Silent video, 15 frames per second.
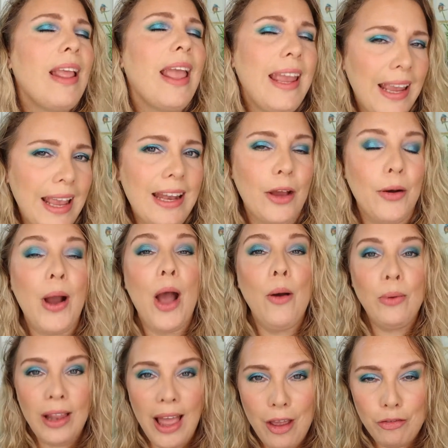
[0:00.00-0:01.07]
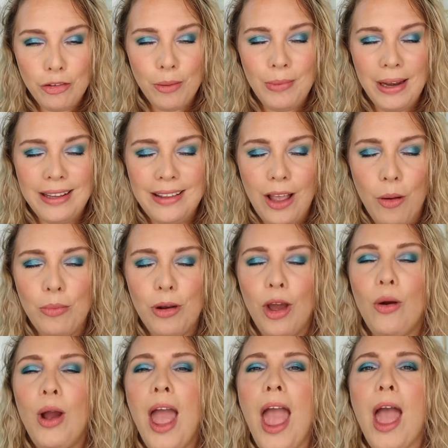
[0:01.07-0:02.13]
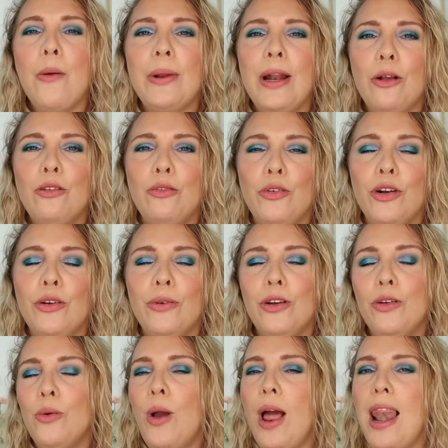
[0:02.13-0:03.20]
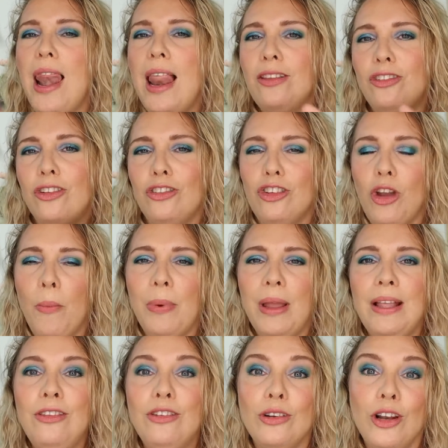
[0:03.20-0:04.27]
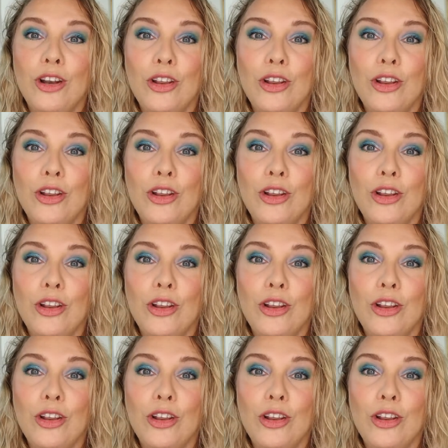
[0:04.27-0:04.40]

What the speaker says: yeah, no, I will have them linked down below, and without further ado, let's jump into the